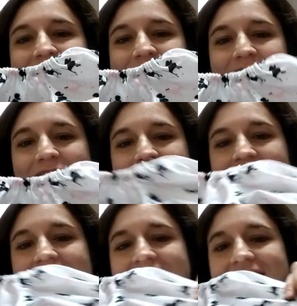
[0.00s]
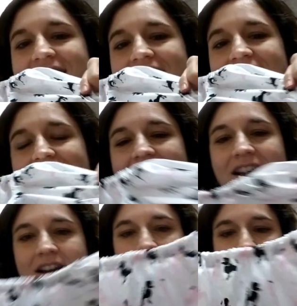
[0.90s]
skirt.
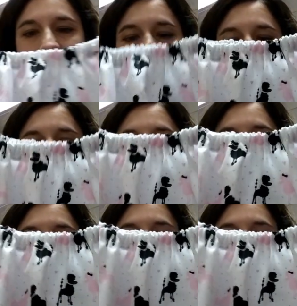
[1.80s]
Alright, so now,